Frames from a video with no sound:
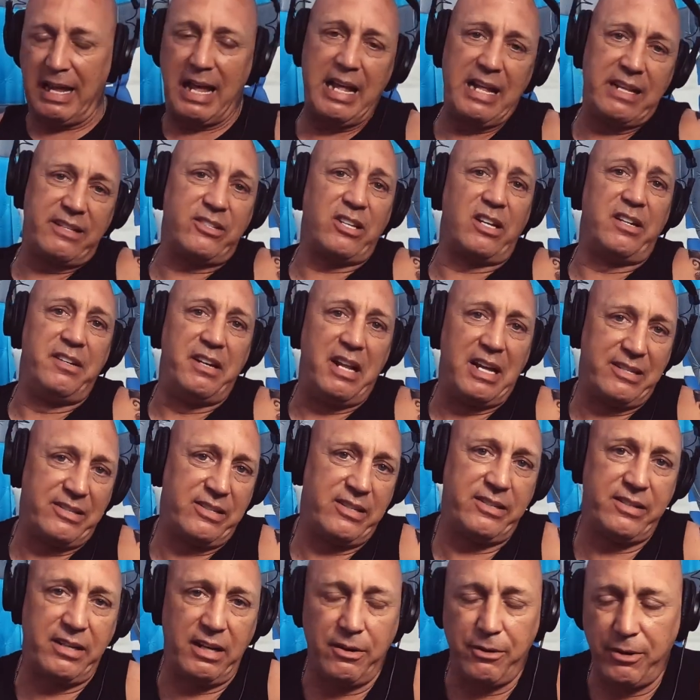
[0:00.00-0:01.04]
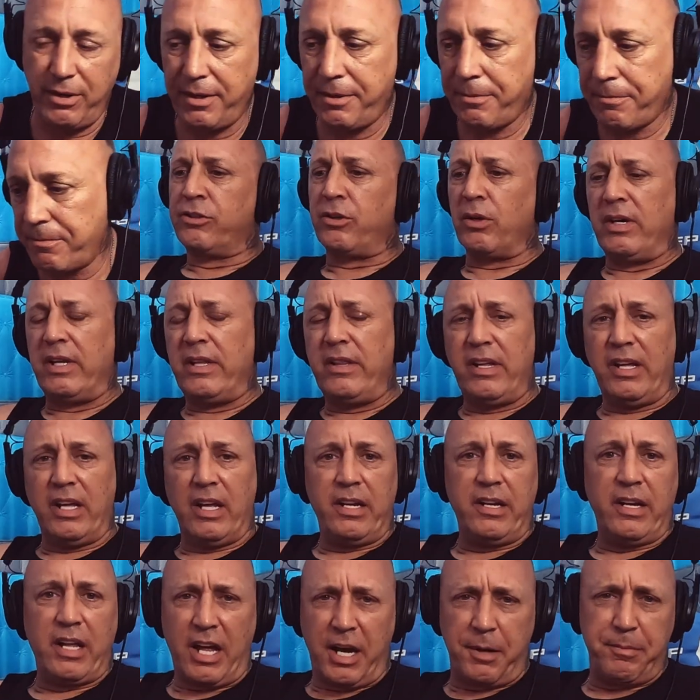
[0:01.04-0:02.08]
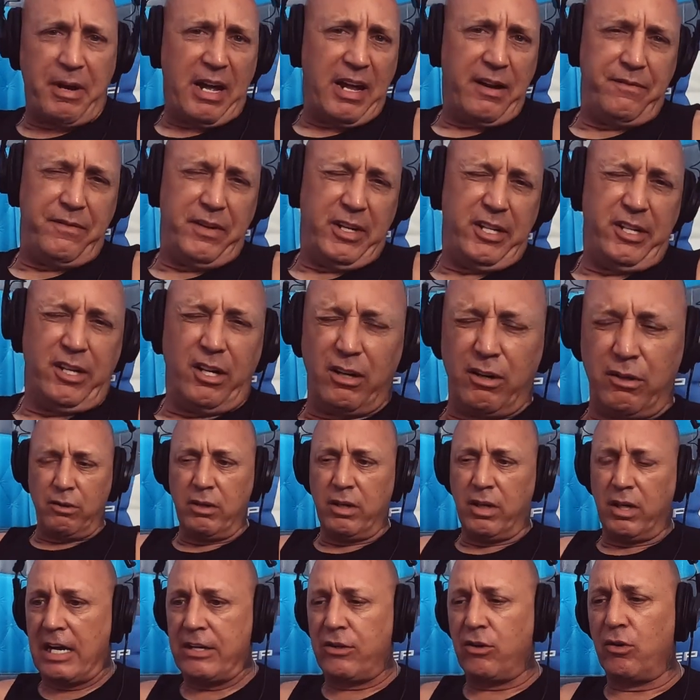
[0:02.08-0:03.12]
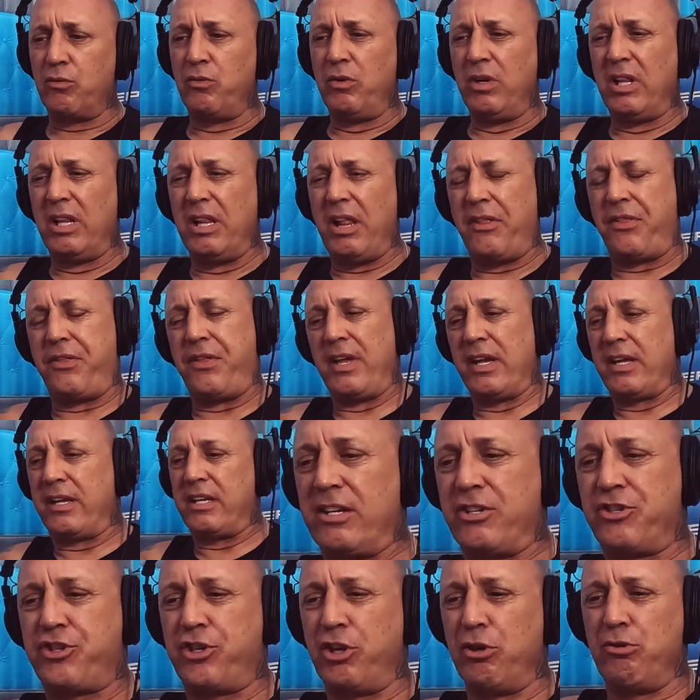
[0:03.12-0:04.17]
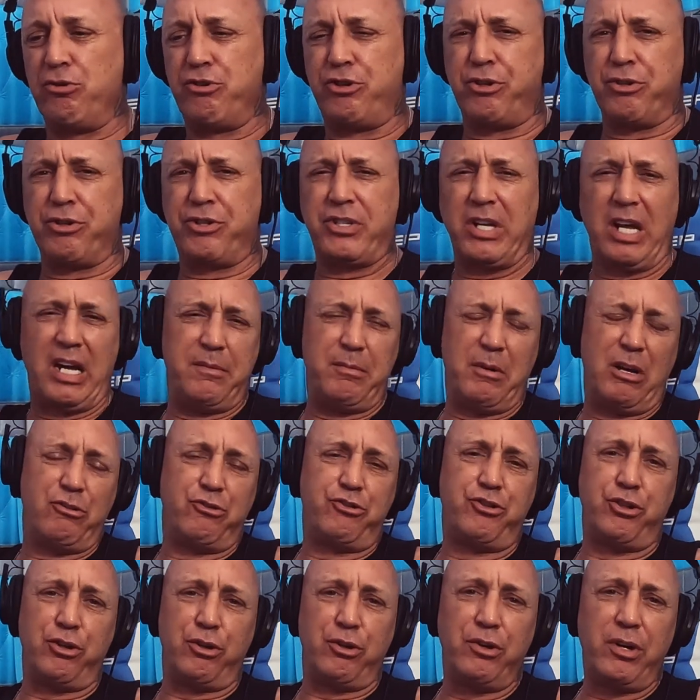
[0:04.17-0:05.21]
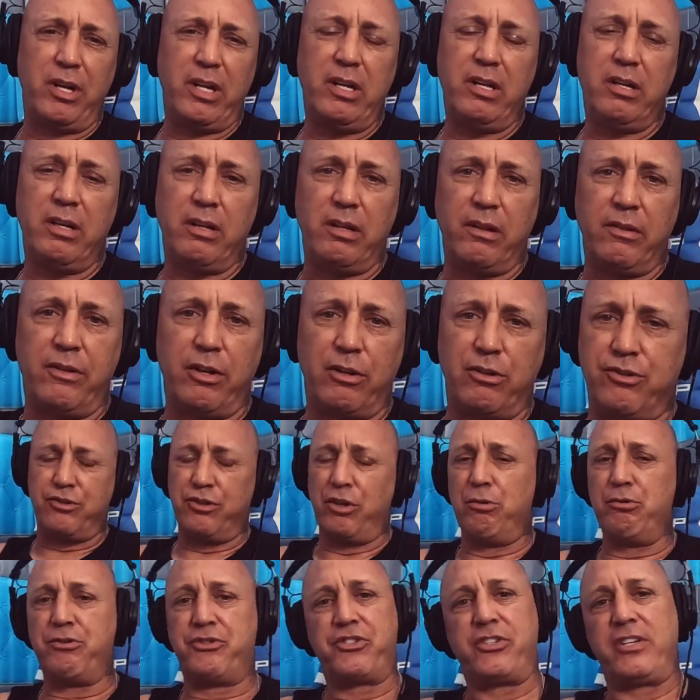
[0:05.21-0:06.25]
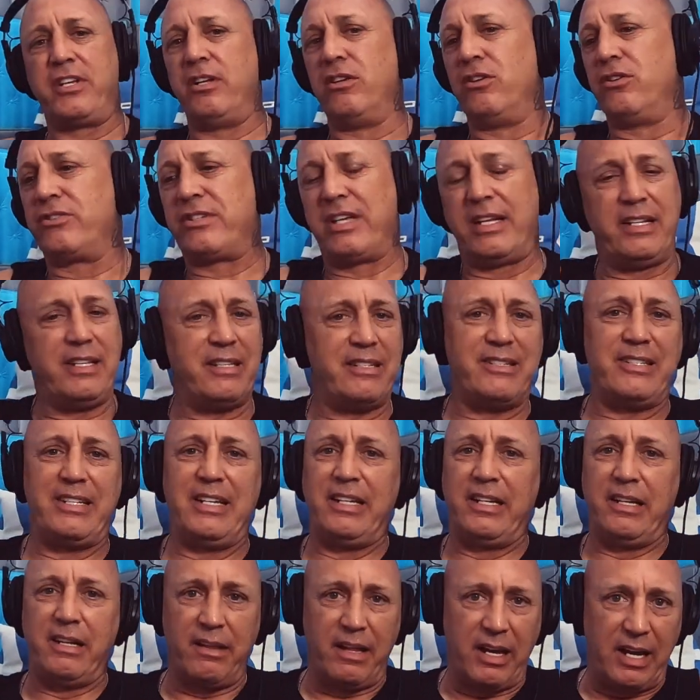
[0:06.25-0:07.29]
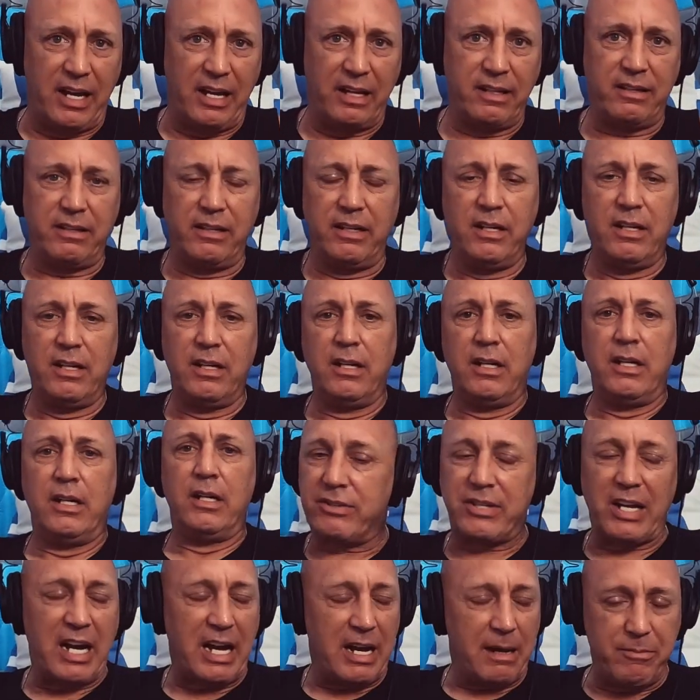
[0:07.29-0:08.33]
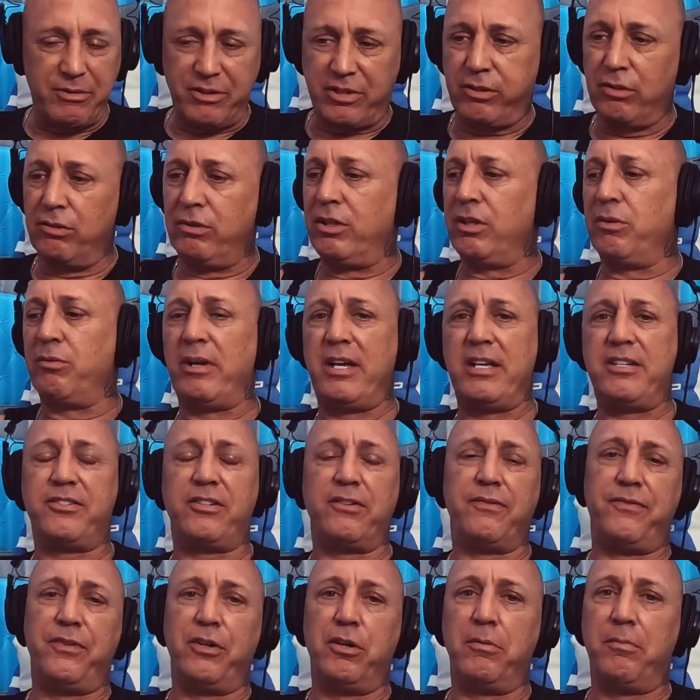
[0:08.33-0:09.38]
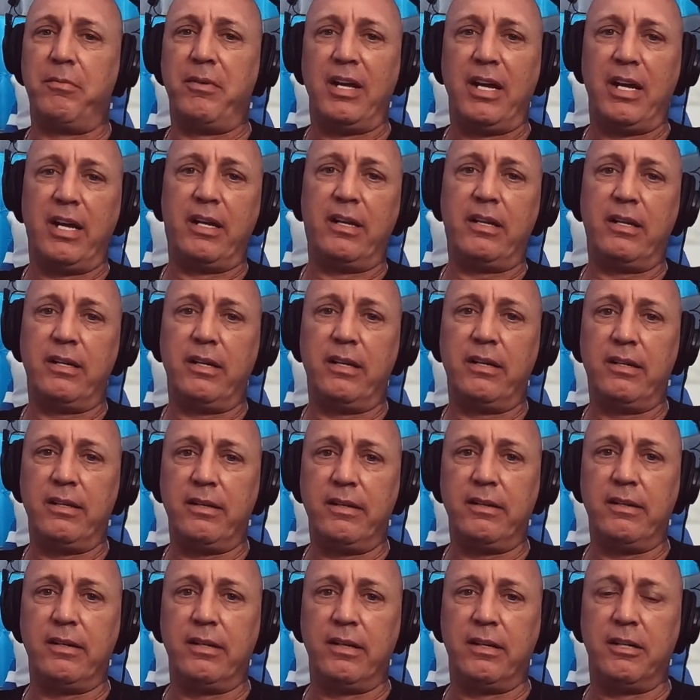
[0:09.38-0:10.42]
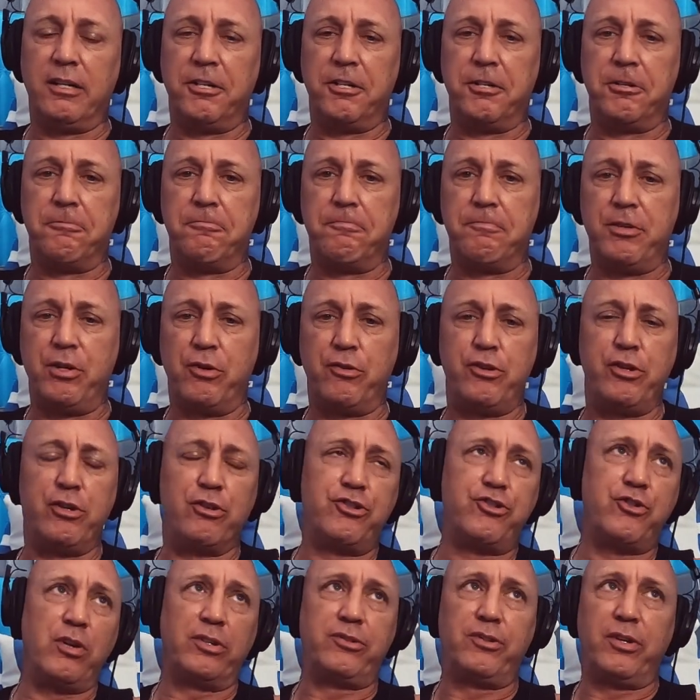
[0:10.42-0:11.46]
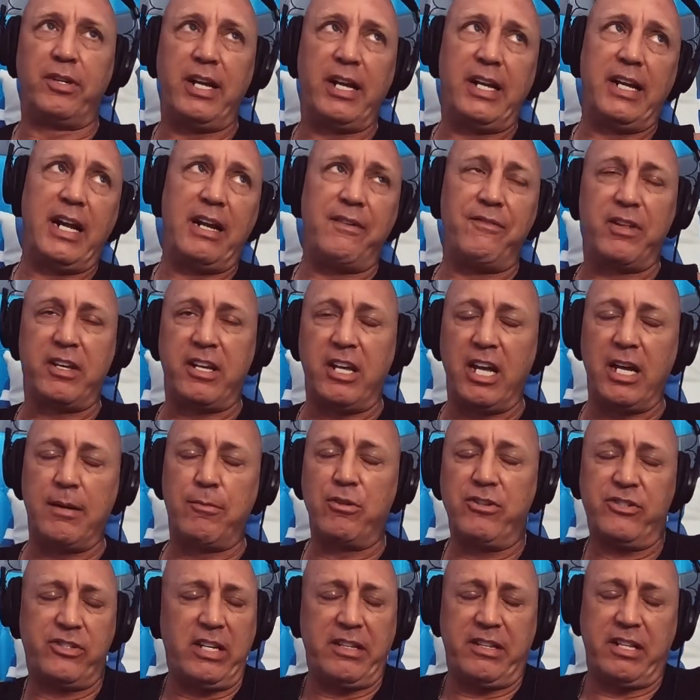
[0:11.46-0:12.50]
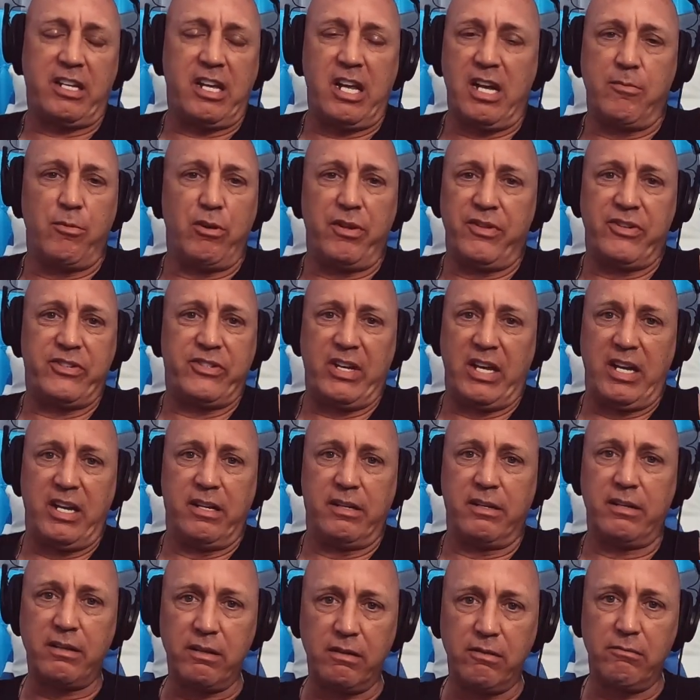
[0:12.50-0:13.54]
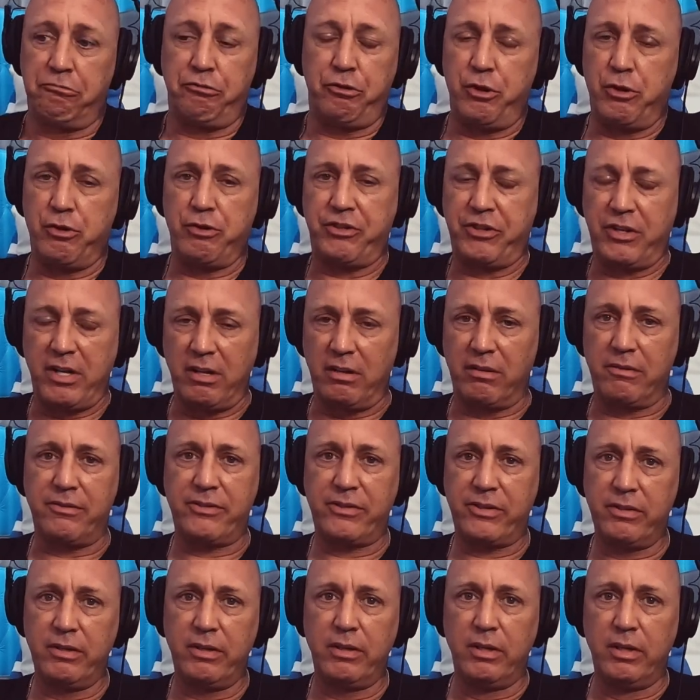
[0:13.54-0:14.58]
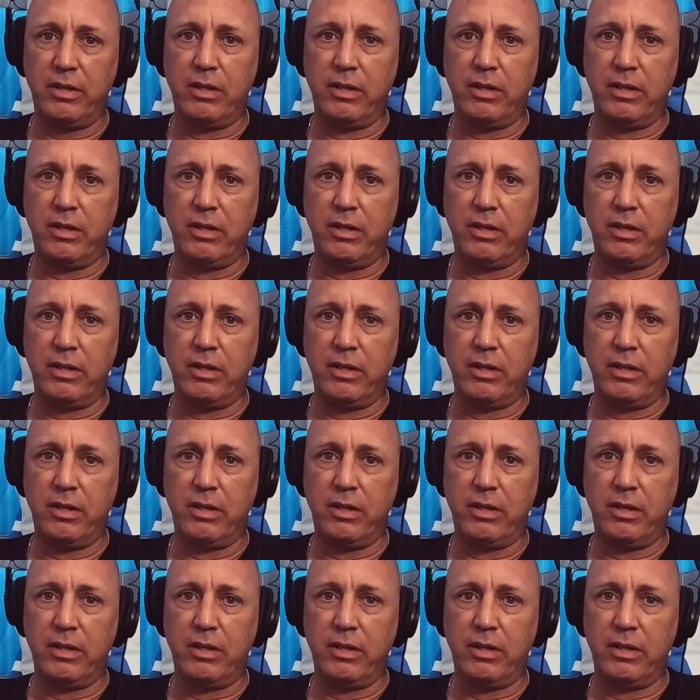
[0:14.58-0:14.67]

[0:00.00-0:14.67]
It's unnecessary. So in the end, not a bad video. I don't really think it shows your side mount journey. There's no skills. I didn't see any of that. There's absolutely ways to film that. Your instructor can't have the camera. Set the camera in the sand. Do your skills.